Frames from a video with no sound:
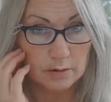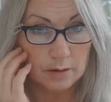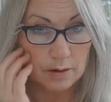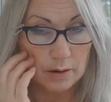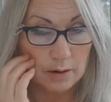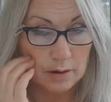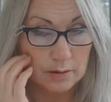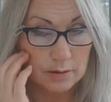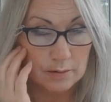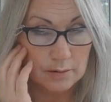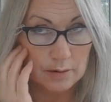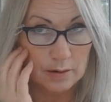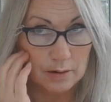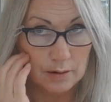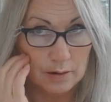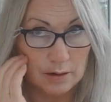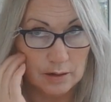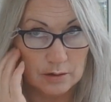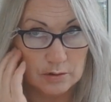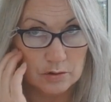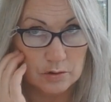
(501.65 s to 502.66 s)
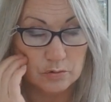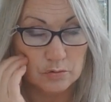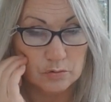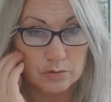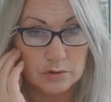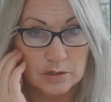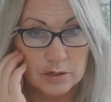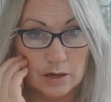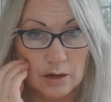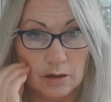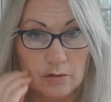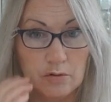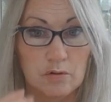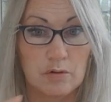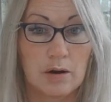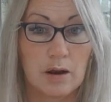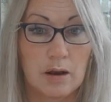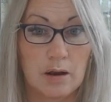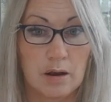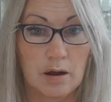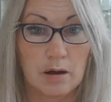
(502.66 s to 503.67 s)
and K2 together
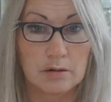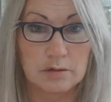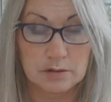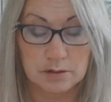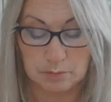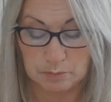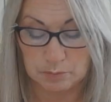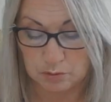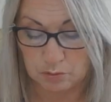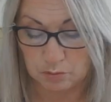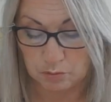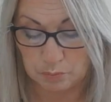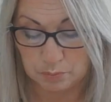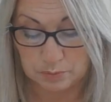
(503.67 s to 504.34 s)
a long time ago.